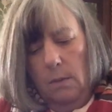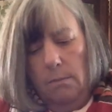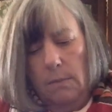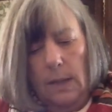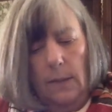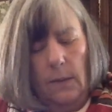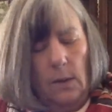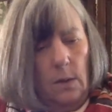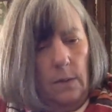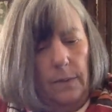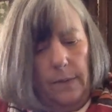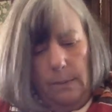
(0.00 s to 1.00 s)
month
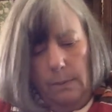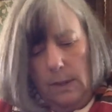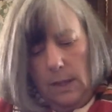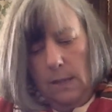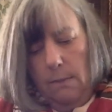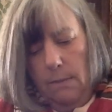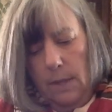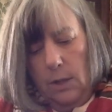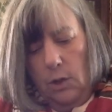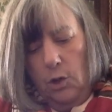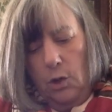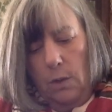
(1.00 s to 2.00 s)
of September.
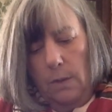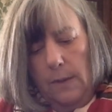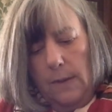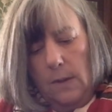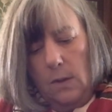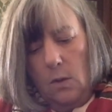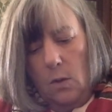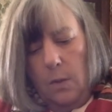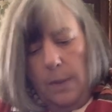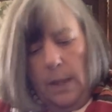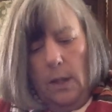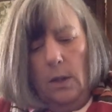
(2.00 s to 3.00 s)
Show me
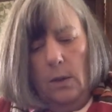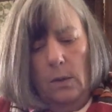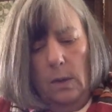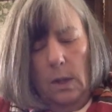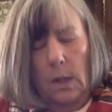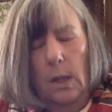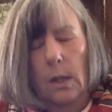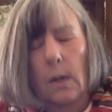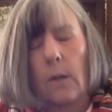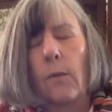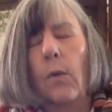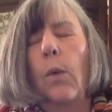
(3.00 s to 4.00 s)
Scorpio
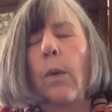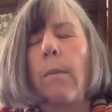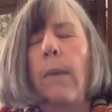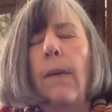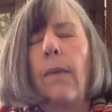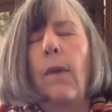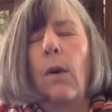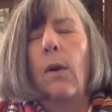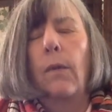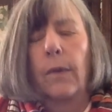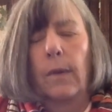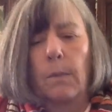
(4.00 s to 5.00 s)
for the month
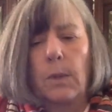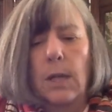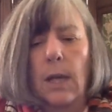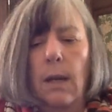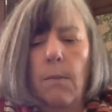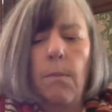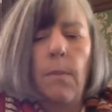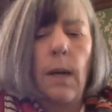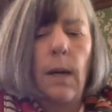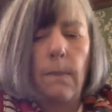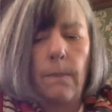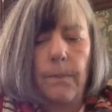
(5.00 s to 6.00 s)
of September.
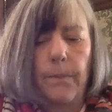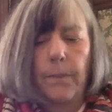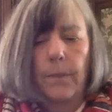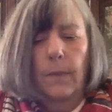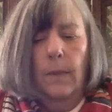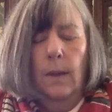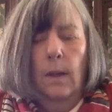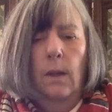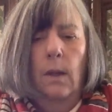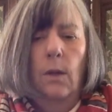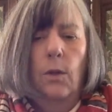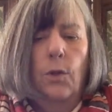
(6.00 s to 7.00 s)

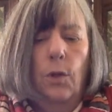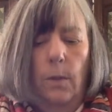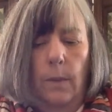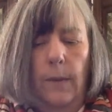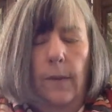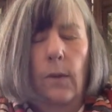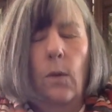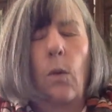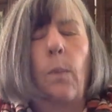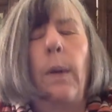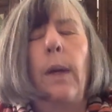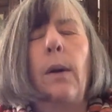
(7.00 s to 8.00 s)
Show me
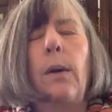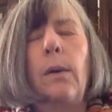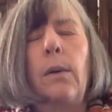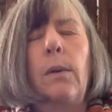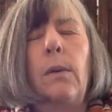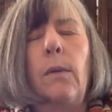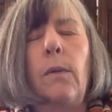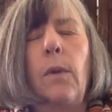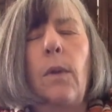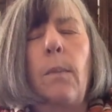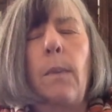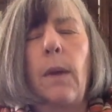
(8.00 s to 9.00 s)
Scorpio
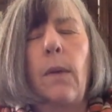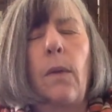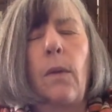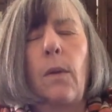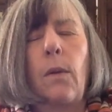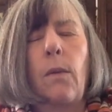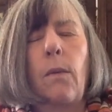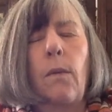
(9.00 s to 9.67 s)
for the month of